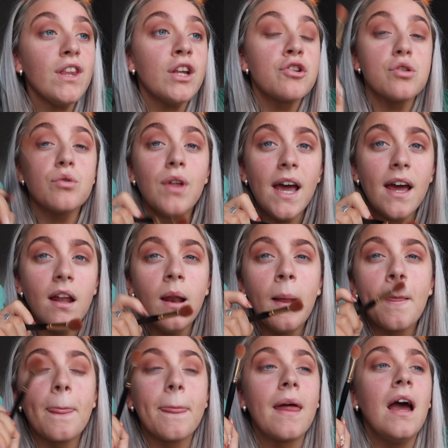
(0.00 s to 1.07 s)
So then
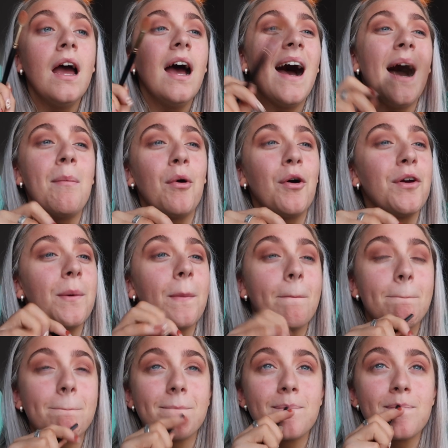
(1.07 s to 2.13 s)
about,
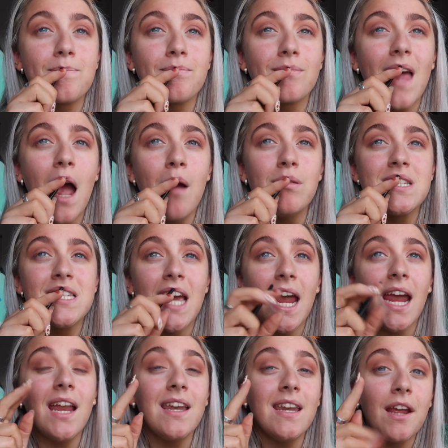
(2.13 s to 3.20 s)
I would
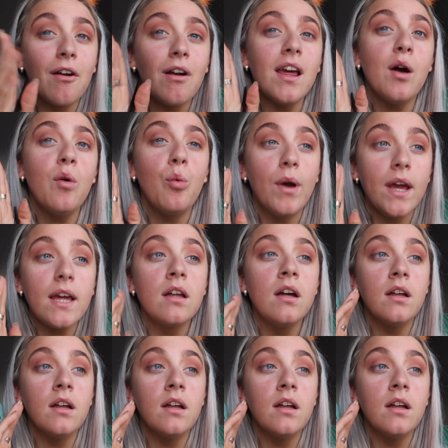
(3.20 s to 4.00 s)
say nearly a week